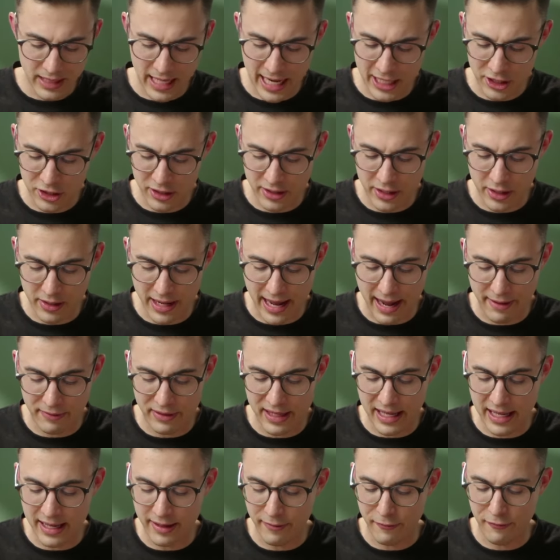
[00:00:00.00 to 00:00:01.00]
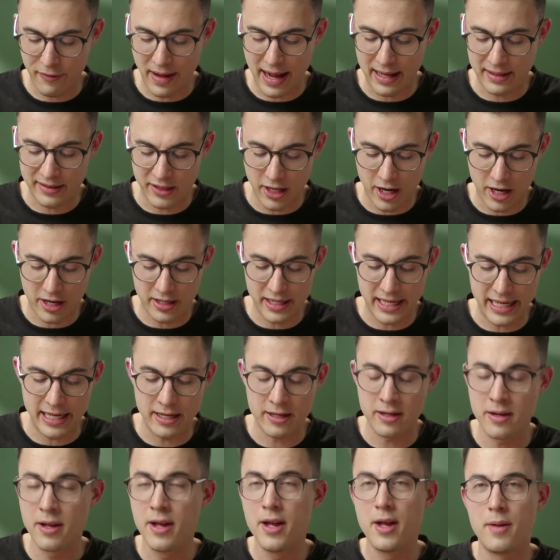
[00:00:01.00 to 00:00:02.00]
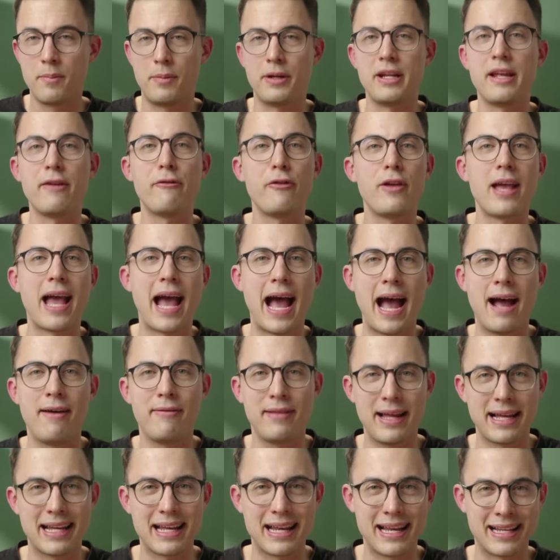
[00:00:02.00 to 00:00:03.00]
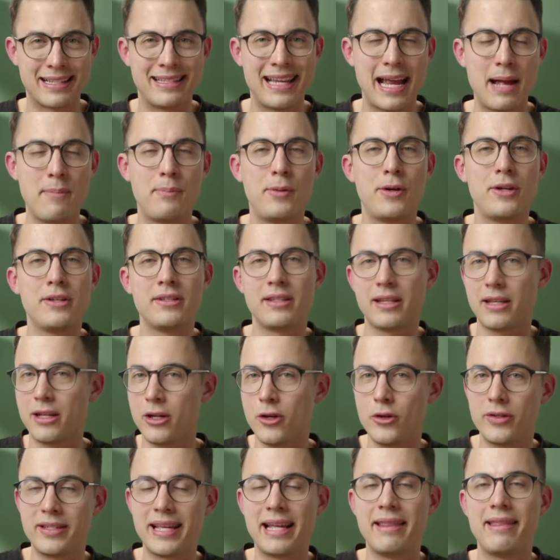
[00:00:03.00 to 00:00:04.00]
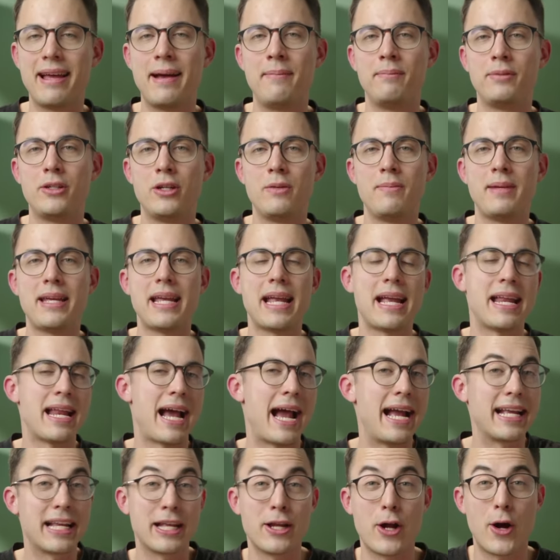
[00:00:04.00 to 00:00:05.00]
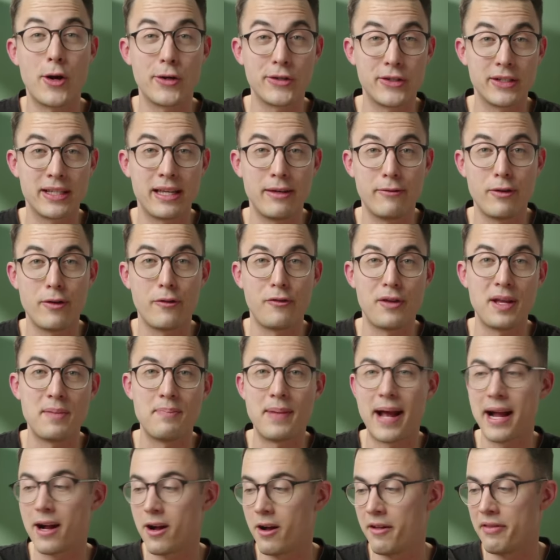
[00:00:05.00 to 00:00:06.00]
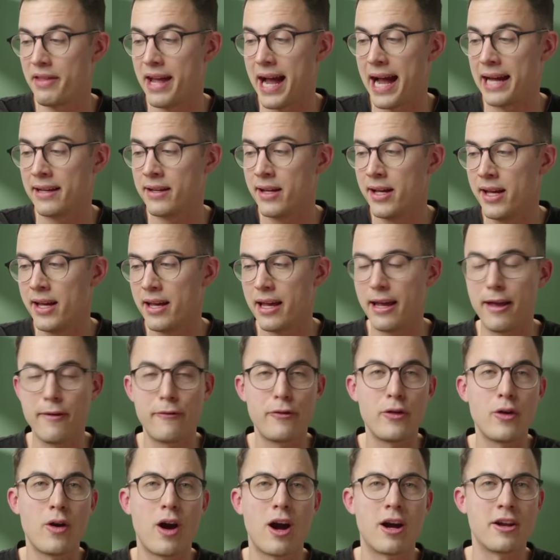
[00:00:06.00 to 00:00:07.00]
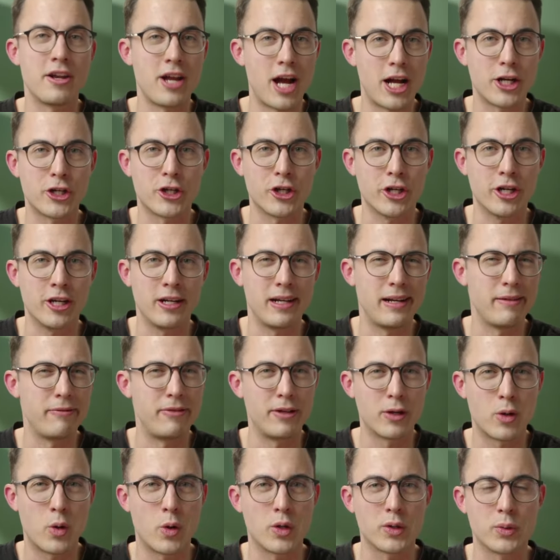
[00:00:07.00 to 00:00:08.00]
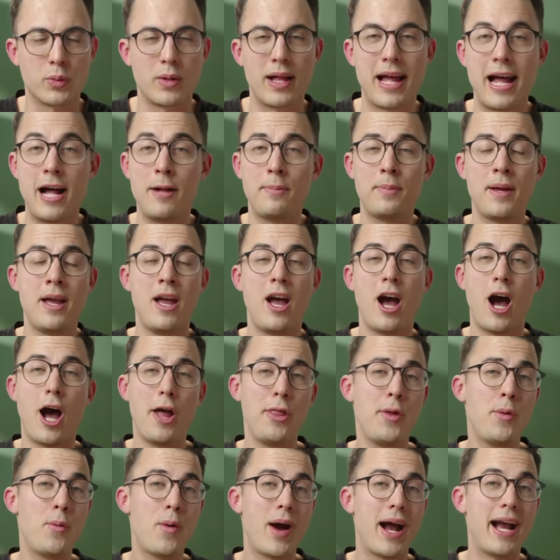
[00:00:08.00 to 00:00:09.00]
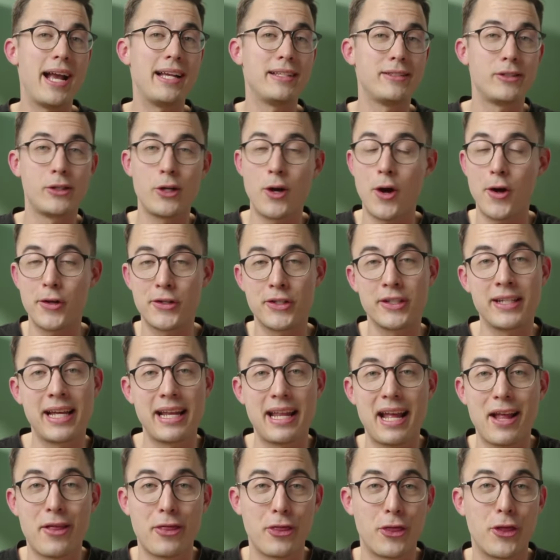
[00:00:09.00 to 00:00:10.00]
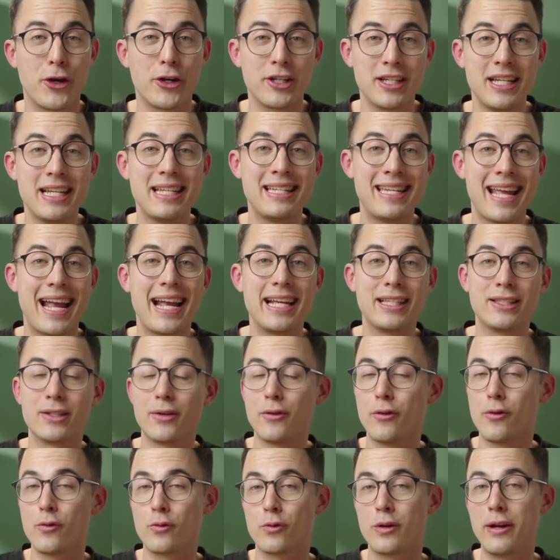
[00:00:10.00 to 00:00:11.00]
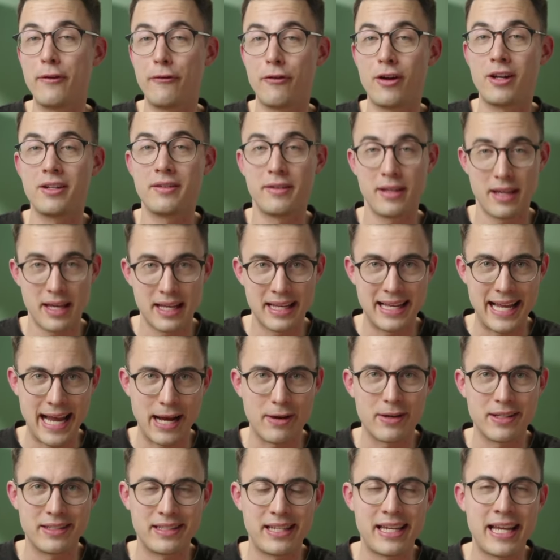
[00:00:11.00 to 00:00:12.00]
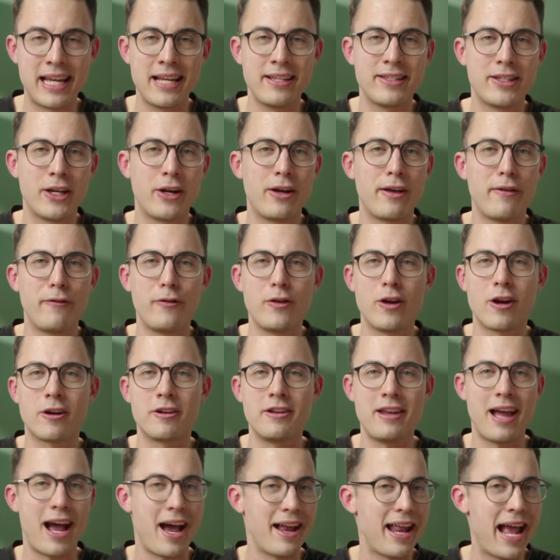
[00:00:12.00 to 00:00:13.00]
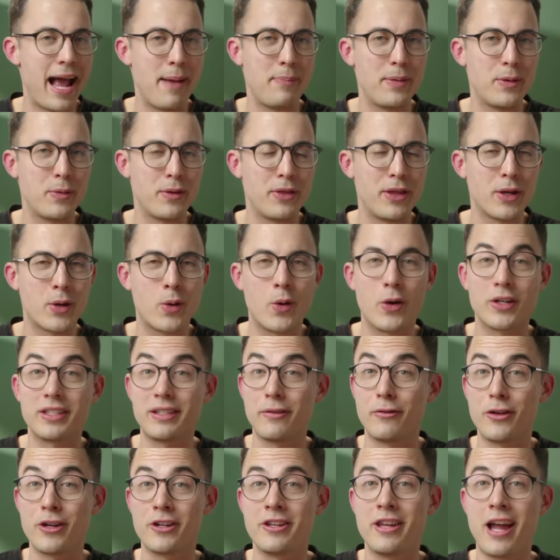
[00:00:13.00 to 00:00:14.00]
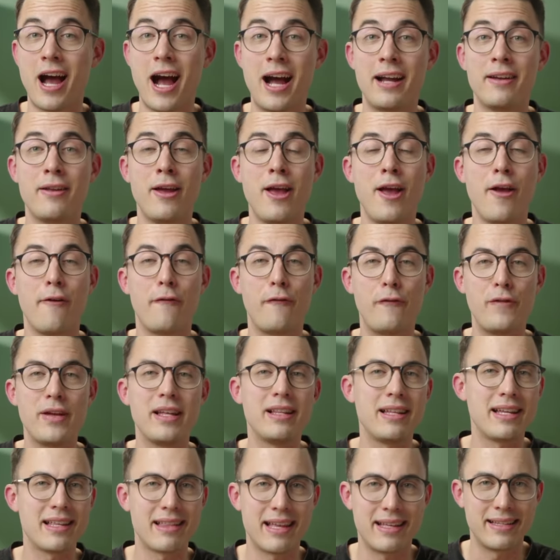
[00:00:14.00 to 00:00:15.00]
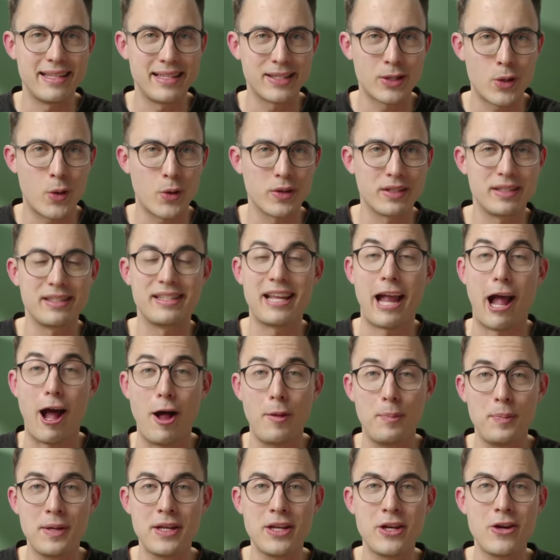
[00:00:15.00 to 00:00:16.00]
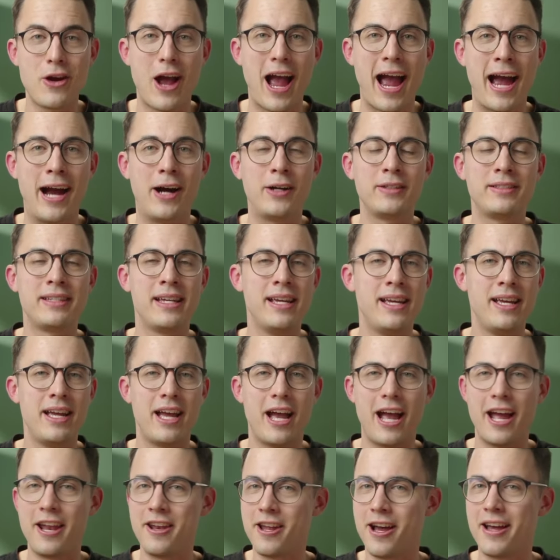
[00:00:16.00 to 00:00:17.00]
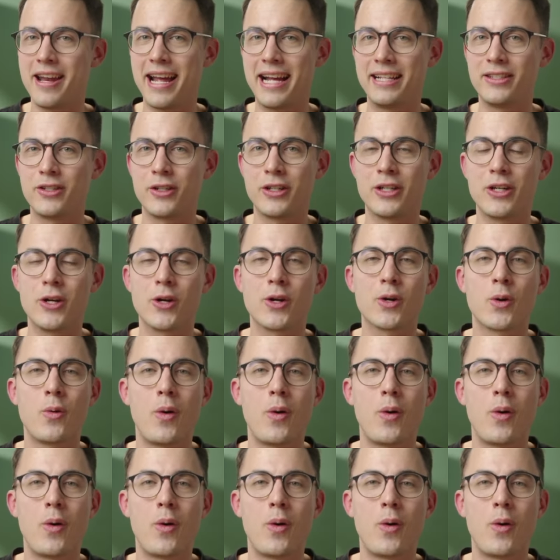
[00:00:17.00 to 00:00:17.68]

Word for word: actually don't have the files on here, but if you have like examples, you send them to me and I can also give you feedback on that if you are not sure if the course will help. Otherwise, you'll also get a 30 days refund guarantee. So if you're not happy with the course, if you're not feeling that this course is helping you out, and not answering your